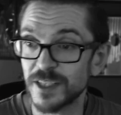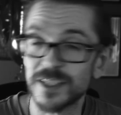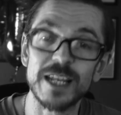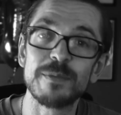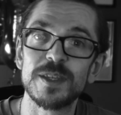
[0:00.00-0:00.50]
the
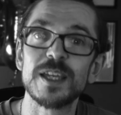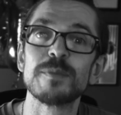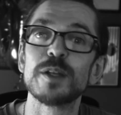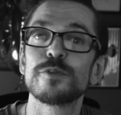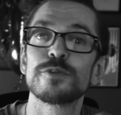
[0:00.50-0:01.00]
same thing,
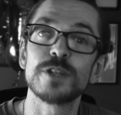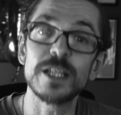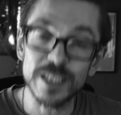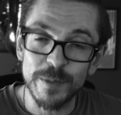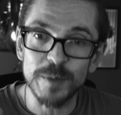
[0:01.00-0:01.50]
but it
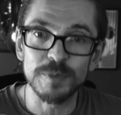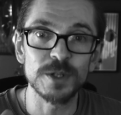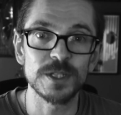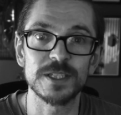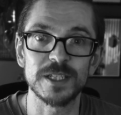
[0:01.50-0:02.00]
frees up the
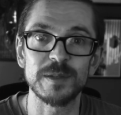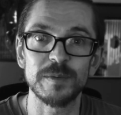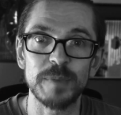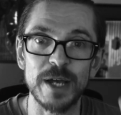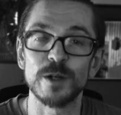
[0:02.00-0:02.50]

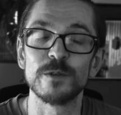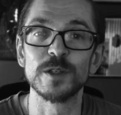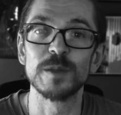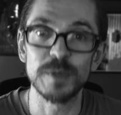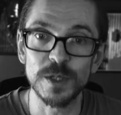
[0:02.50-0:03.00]
processing power of
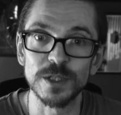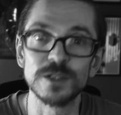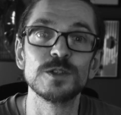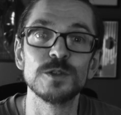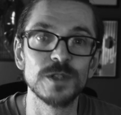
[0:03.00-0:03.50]
the computer
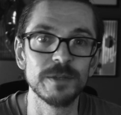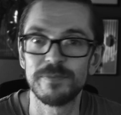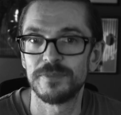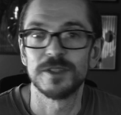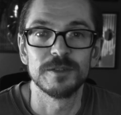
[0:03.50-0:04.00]
to do the
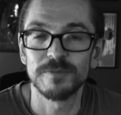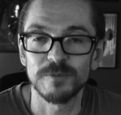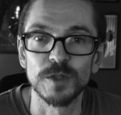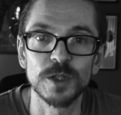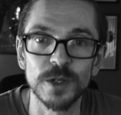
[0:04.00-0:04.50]

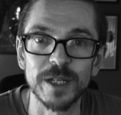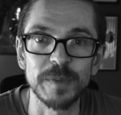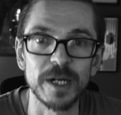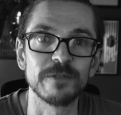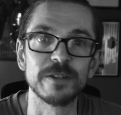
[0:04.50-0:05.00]
recording part of